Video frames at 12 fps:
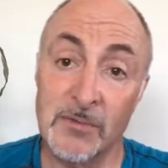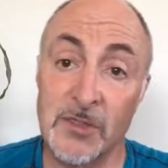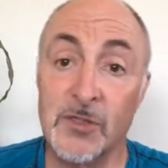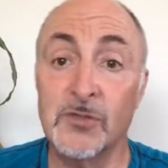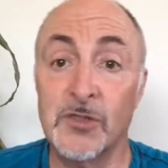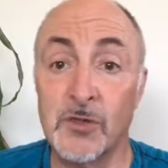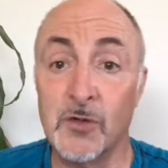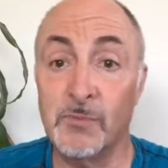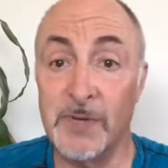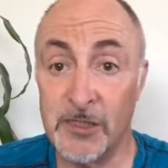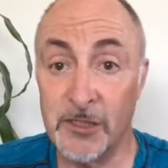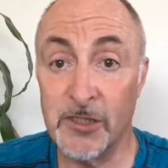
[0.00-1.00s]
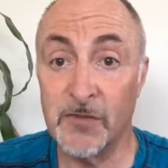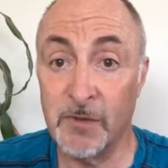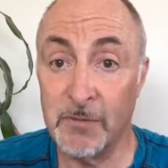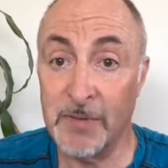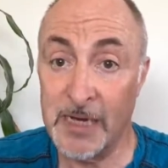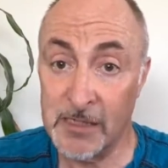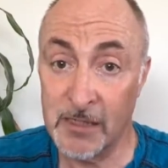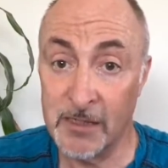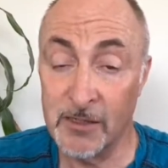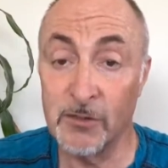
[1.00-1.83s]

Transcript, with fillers: which is also called Messages from the Masculine.